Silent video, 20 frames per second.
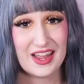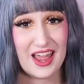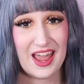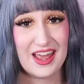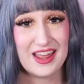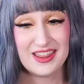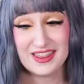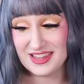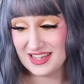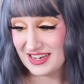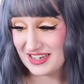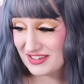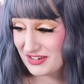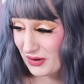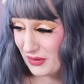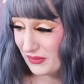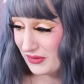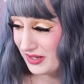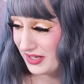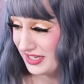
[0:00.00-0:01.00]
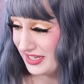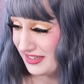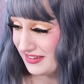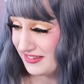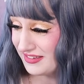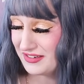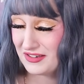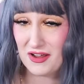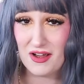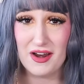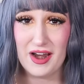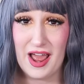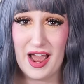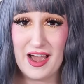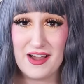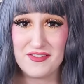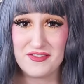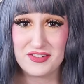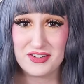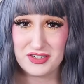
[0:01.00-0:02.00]
and they totally did not
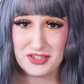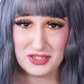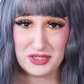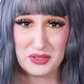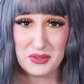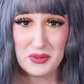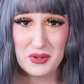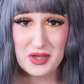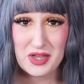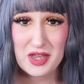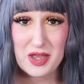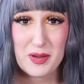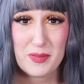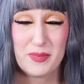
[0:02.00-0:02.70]
have to do,